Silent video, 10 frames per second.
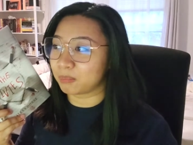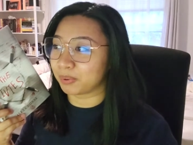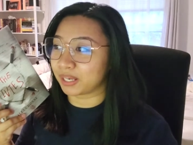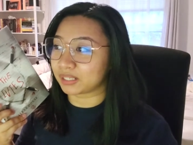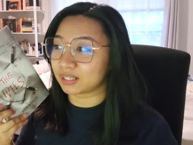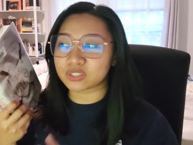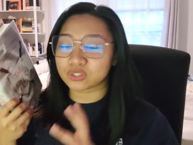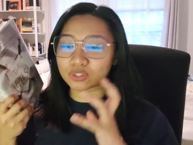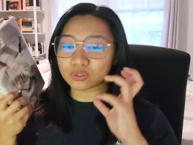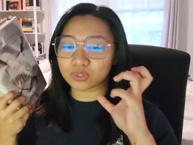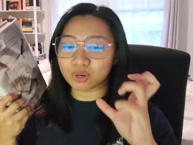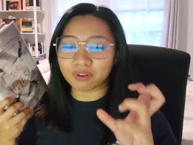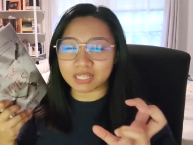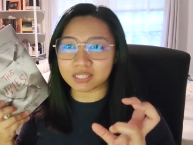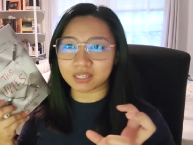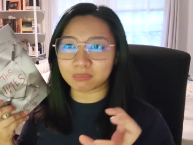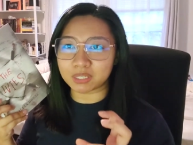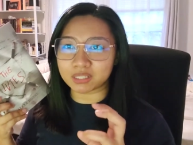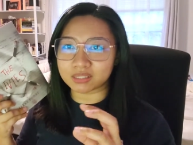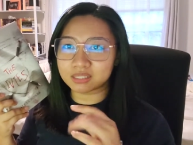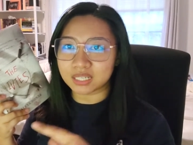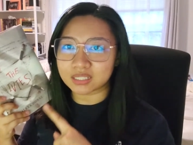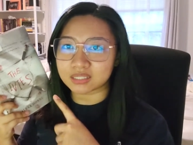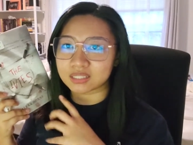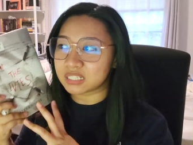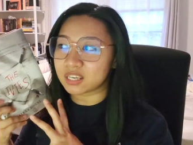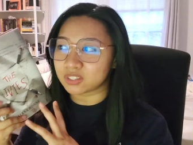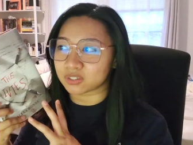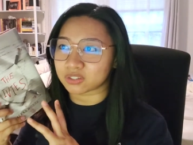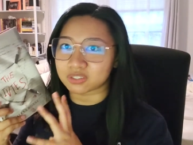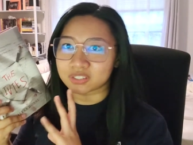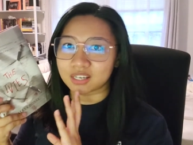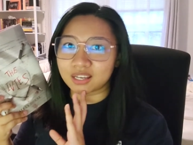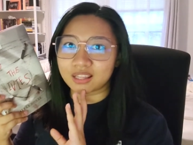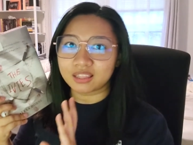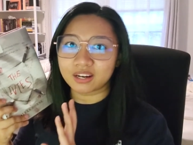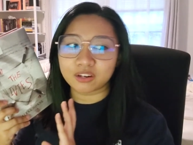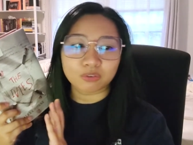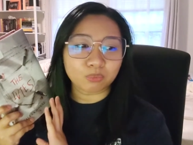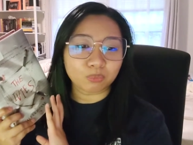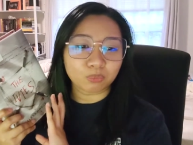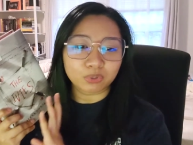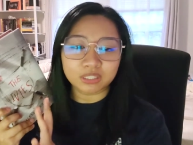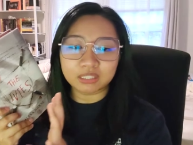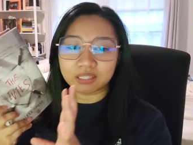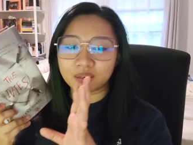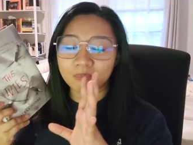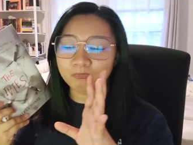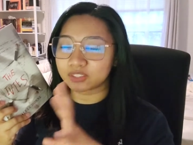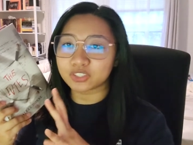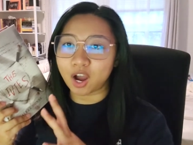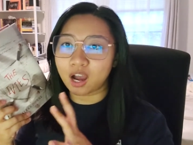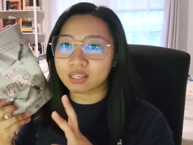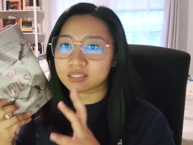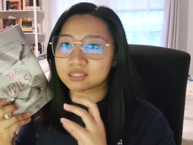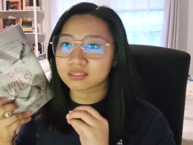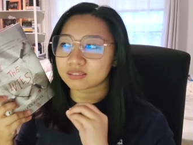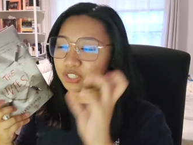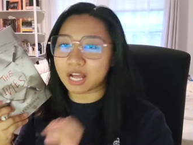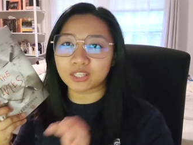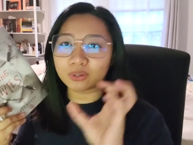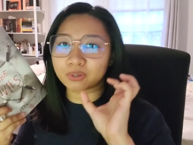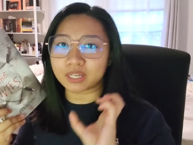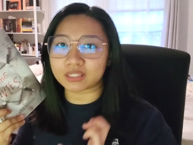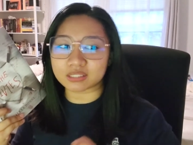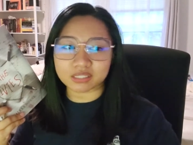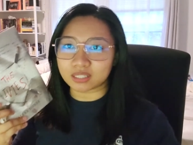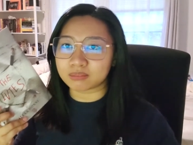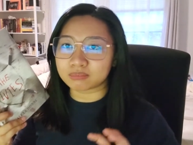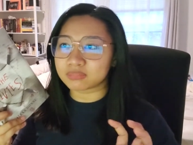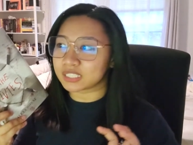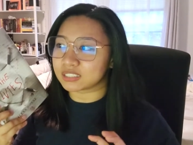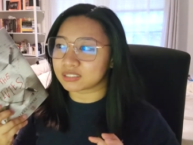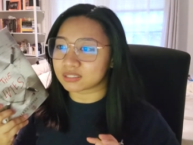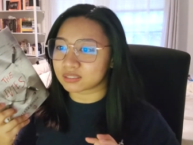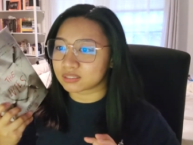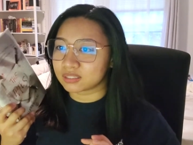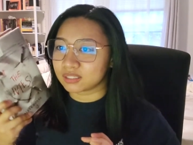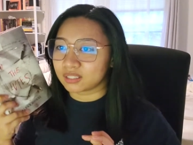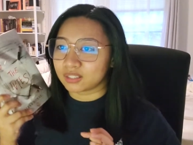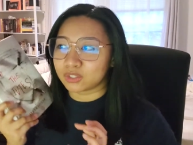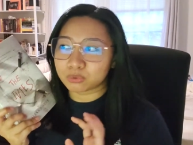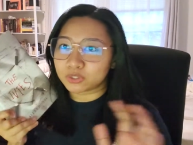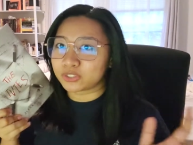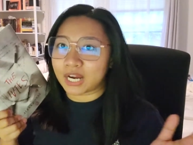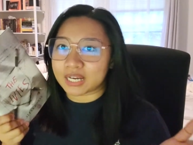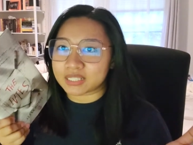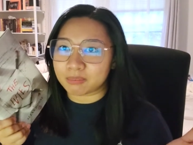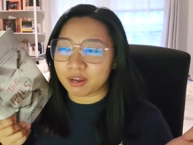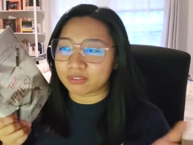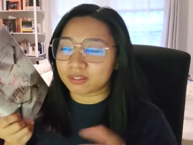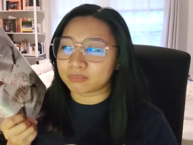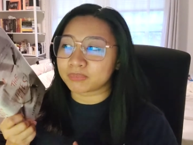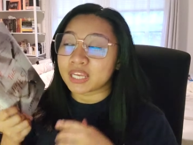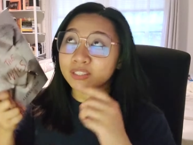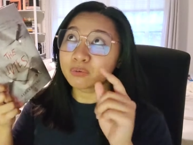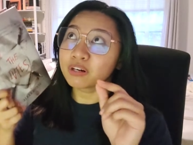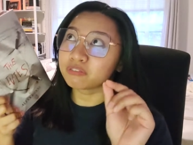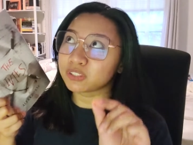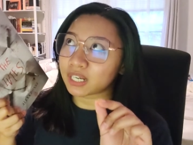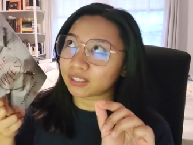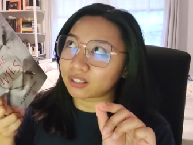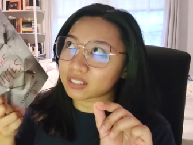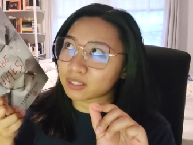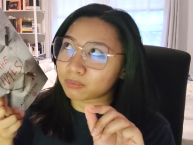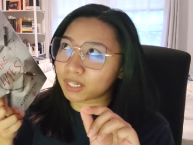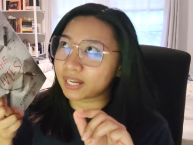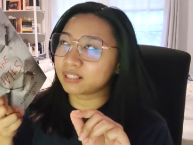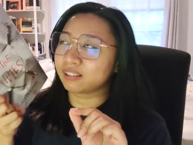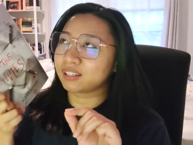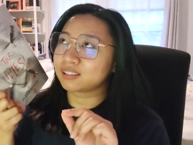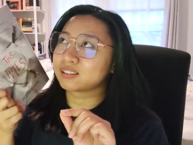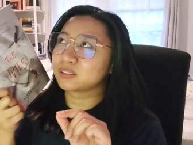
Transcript: but it's so fascinating because these teenagers, they're really, they're not shallow and dumb and you'd roll your eyes about them. There were a few dialogues that were kind of like,